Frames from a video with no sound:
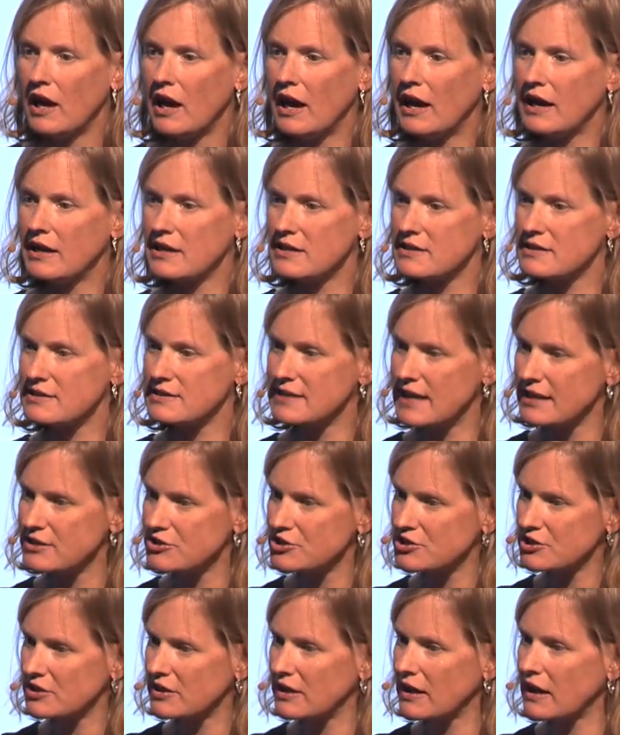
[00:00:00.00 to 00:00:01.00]
and
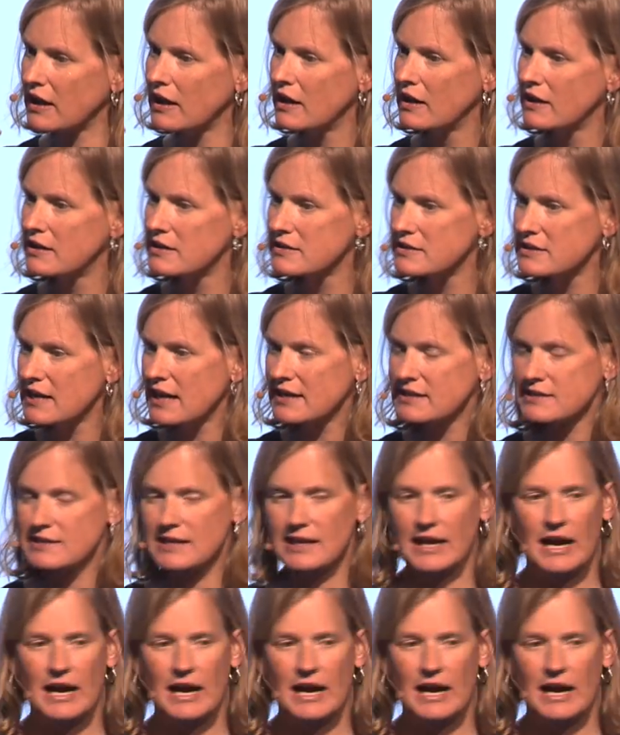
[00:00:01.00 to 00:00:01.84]
essentially testing